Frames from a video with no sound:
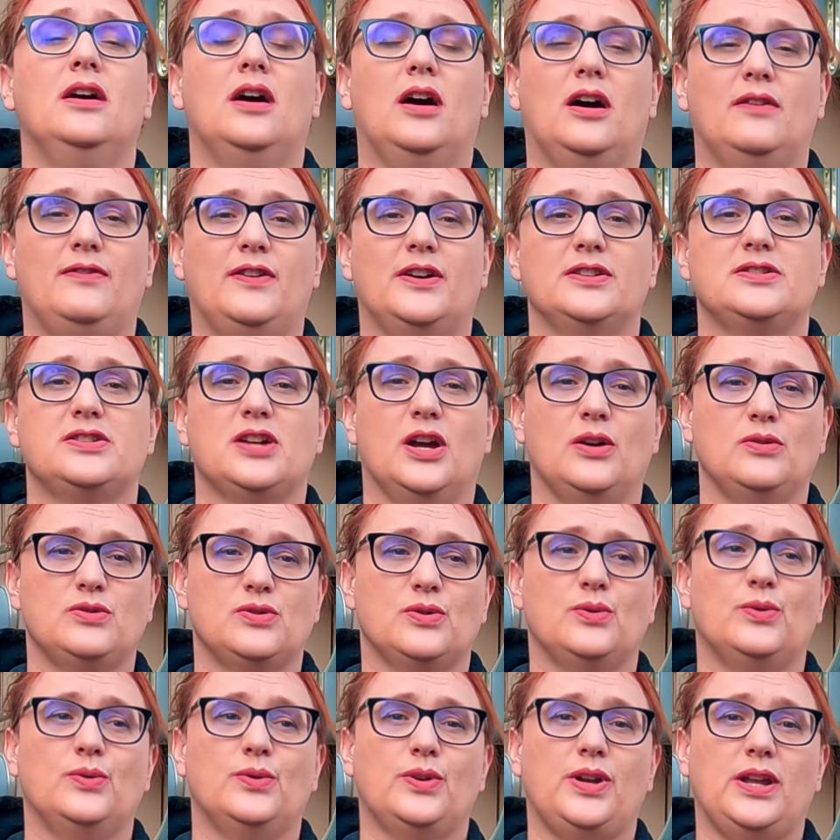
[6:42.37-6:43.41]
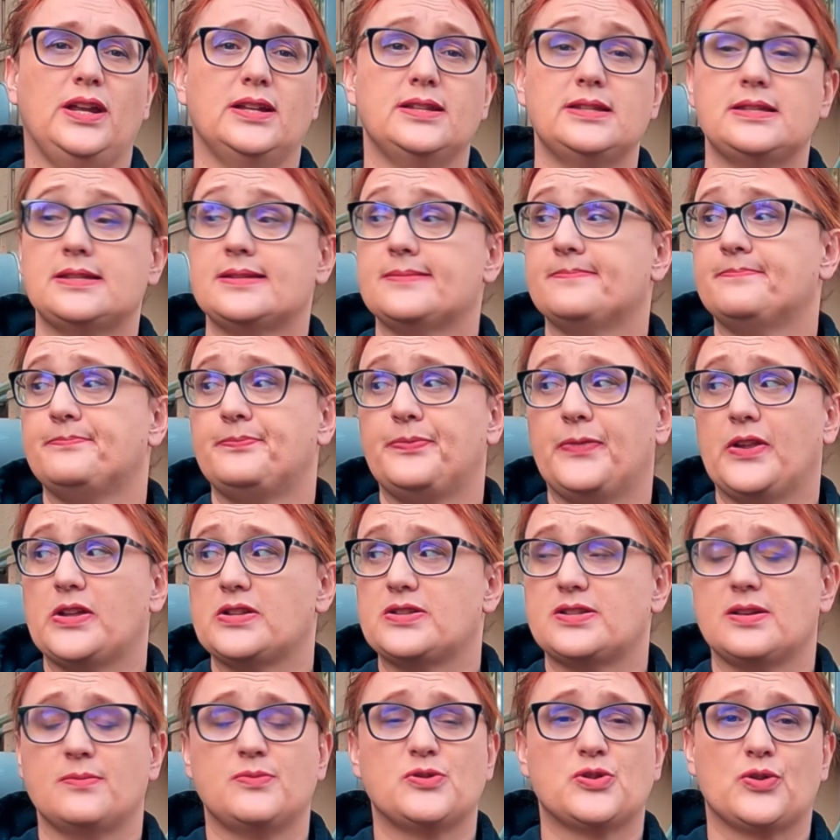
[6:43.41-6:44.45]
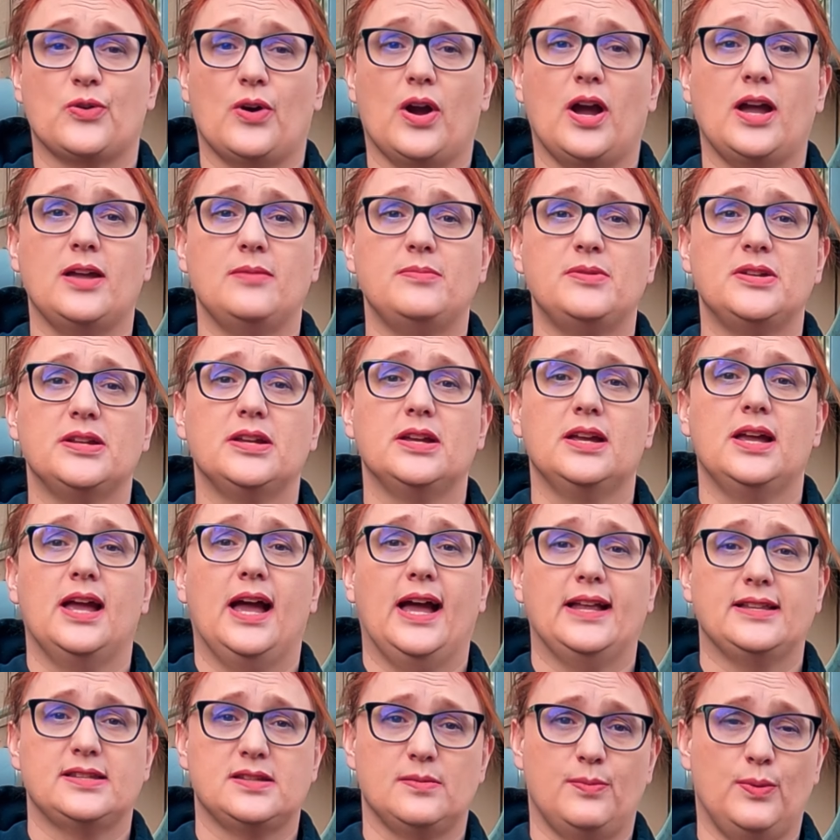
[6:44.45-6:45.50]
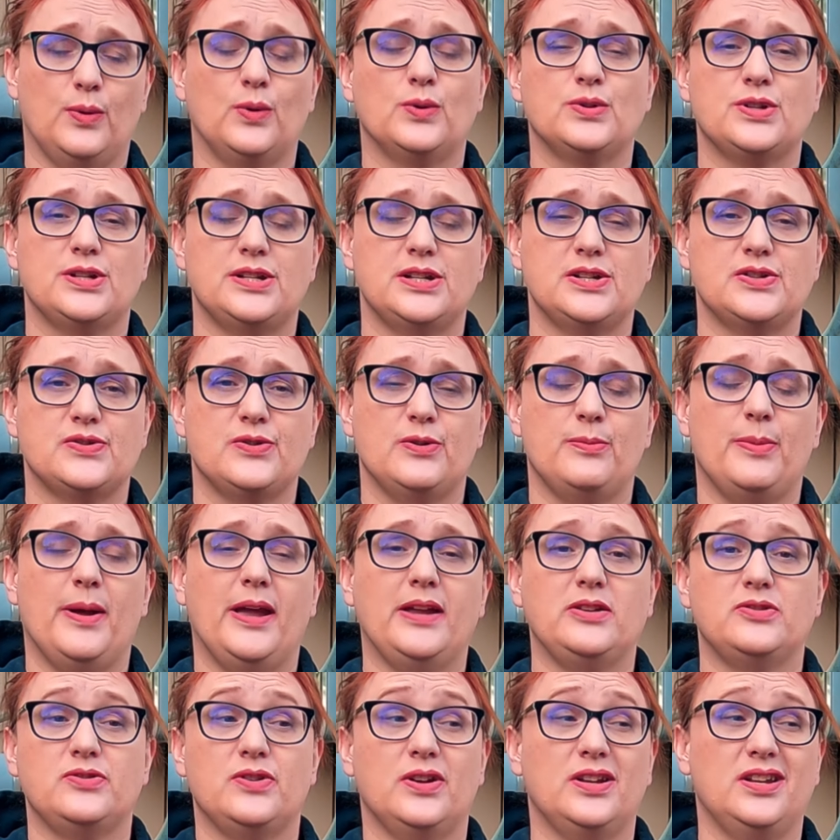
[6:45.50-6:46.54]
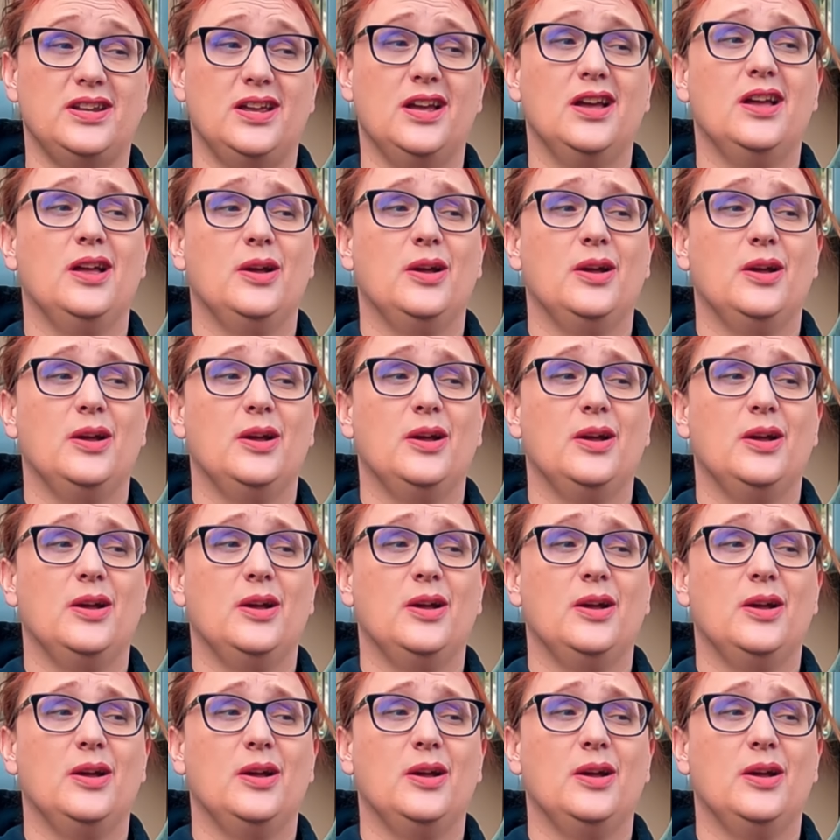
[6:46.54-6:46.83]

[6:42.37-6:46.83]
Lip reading: of our total audience subscribed and supported us through Patreon,